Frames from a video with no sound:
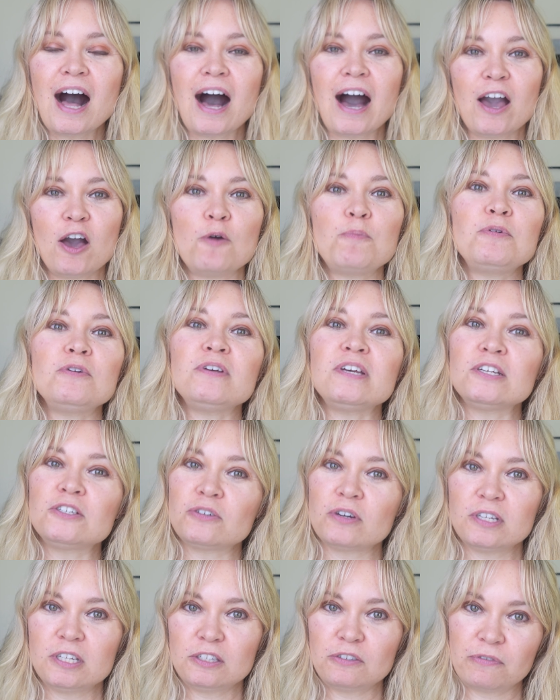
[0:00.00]
I hope you
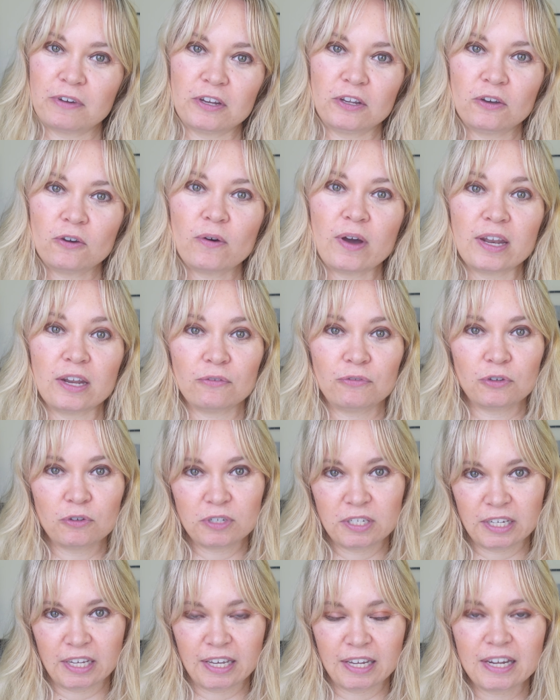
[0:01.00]
enjoyed this video and if you
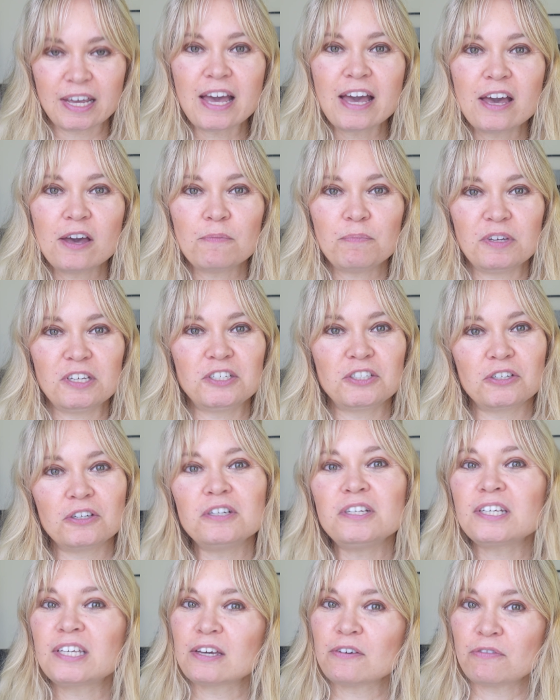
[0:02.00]
did, be
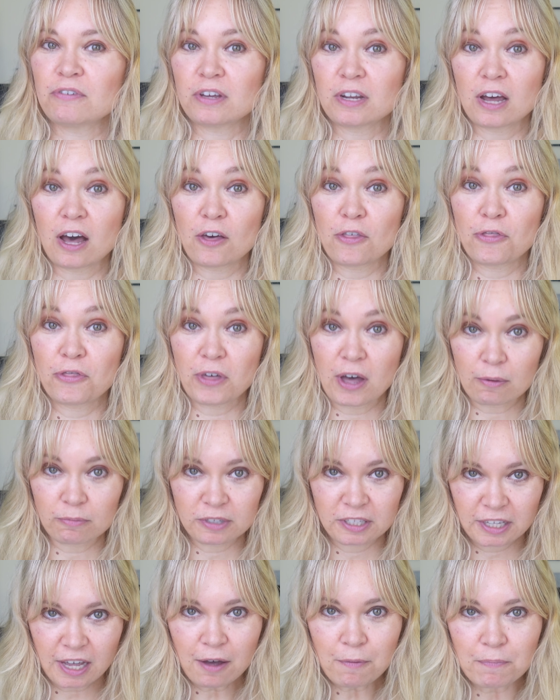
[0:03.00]
sure to give it a
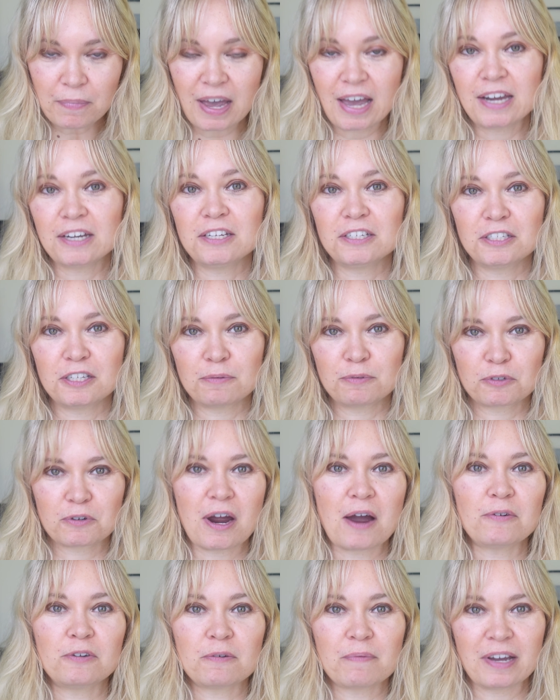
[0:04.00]
thumbs up and to
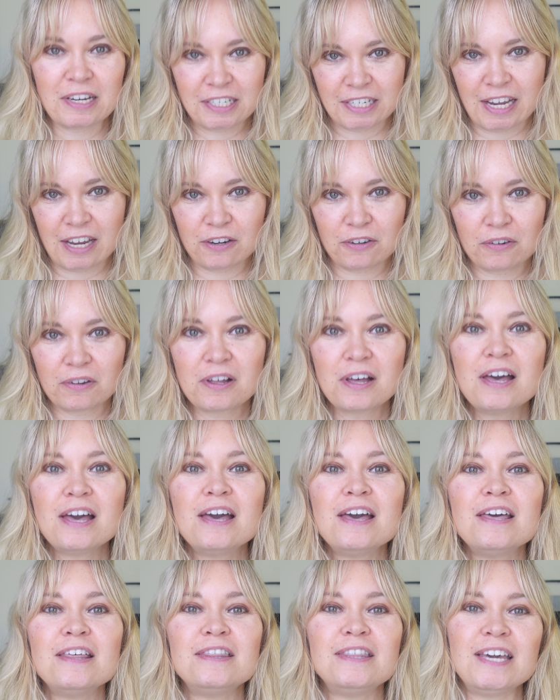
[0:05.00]
subscribe to my channel.
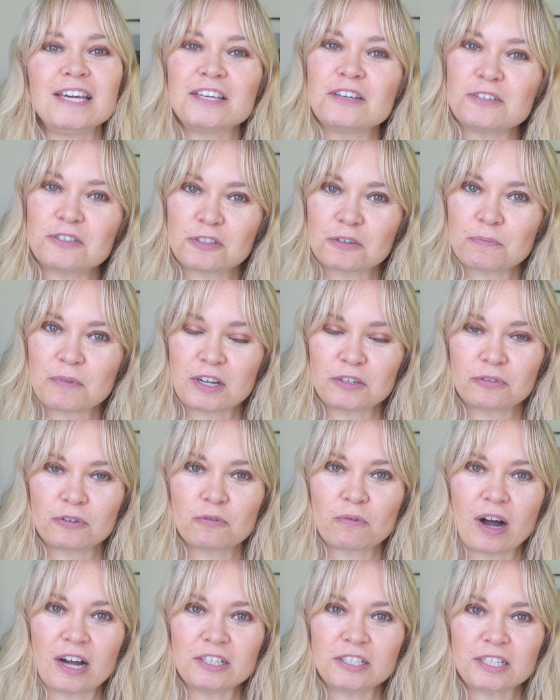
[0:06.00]
Thank you so much for
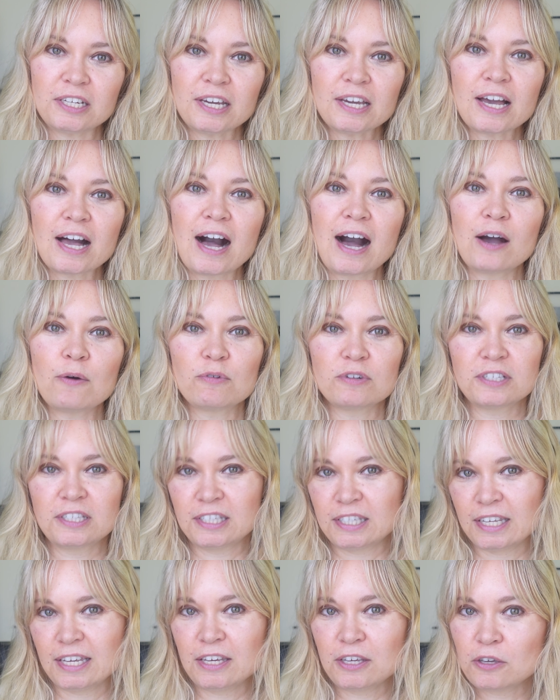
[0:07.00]
watching. I will
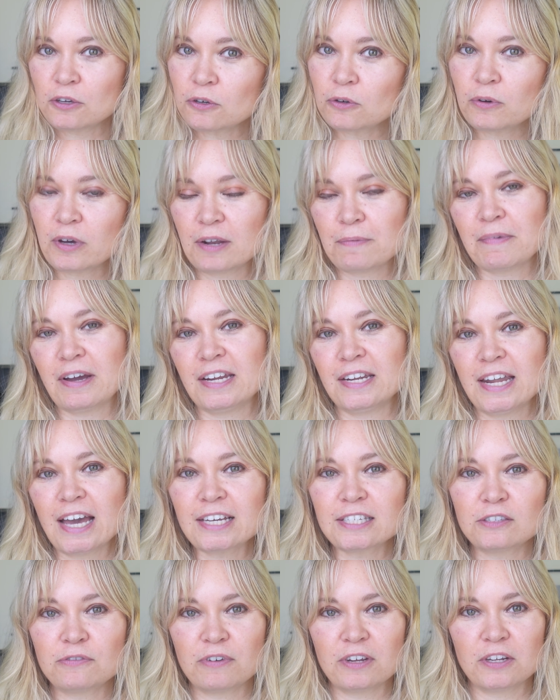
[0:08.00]
see you in my
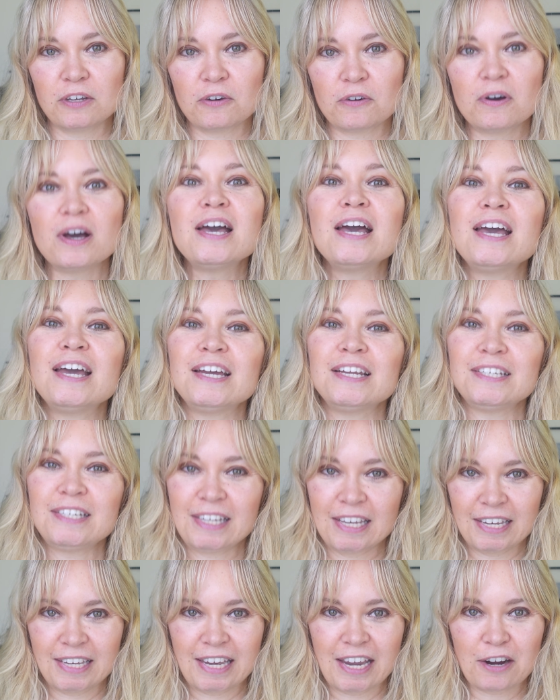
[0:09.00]
next video.
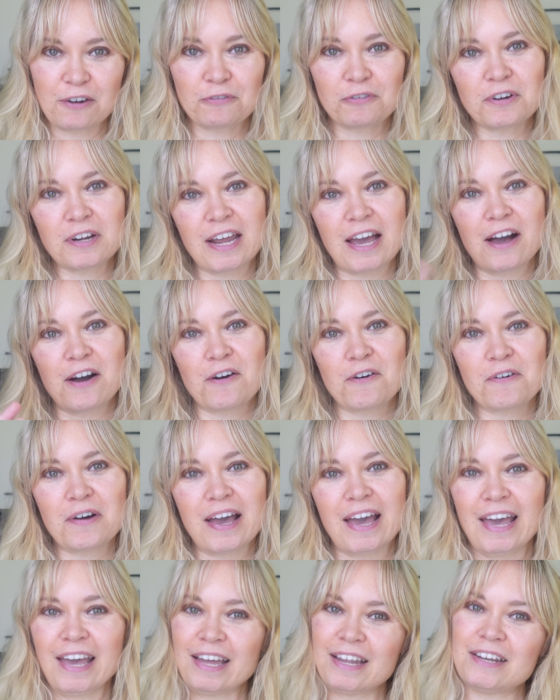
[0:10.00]
Take care for now
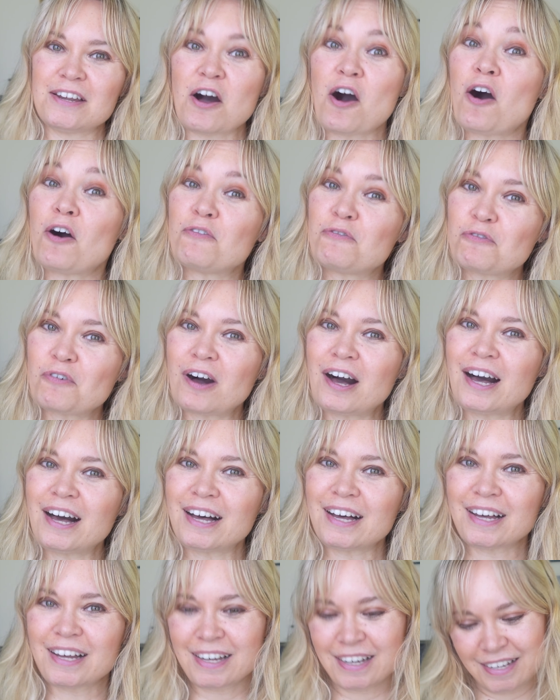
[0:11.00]
and au
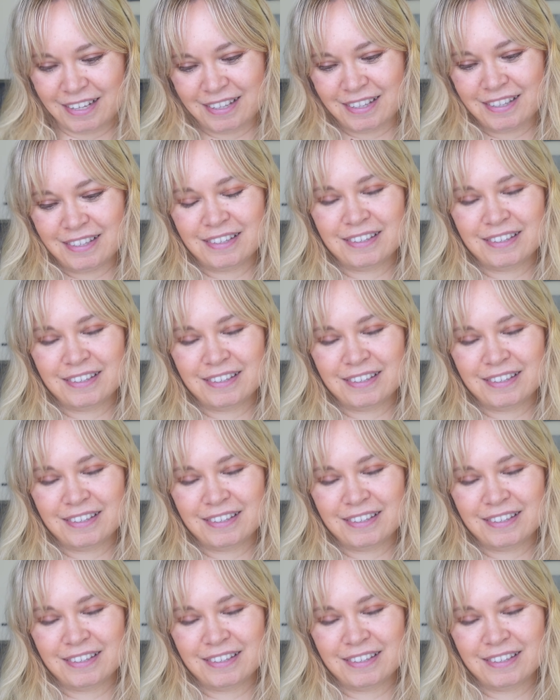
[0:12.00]
revoir.